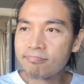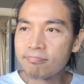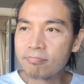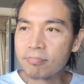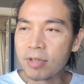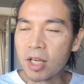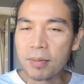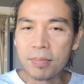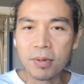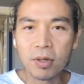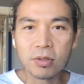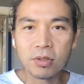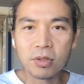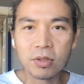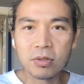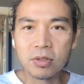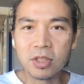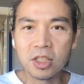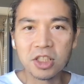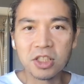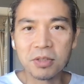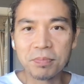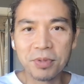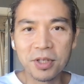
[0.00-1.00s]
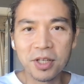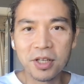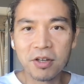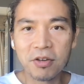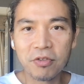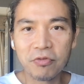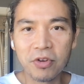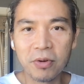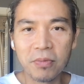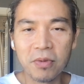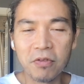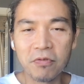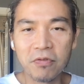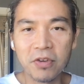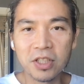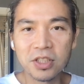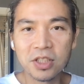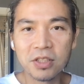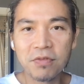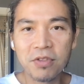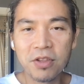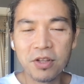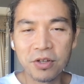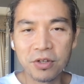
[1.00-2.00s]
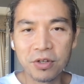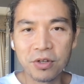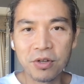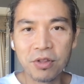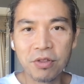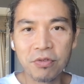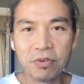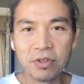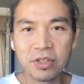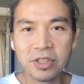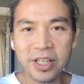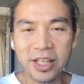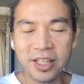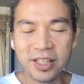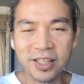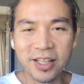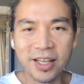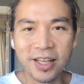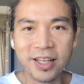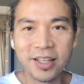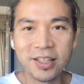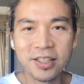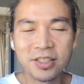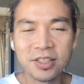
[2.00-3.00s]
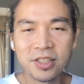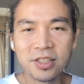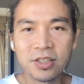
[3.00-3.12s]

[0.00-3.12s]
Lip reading: be able to disappear from the face of the earth for 10 days.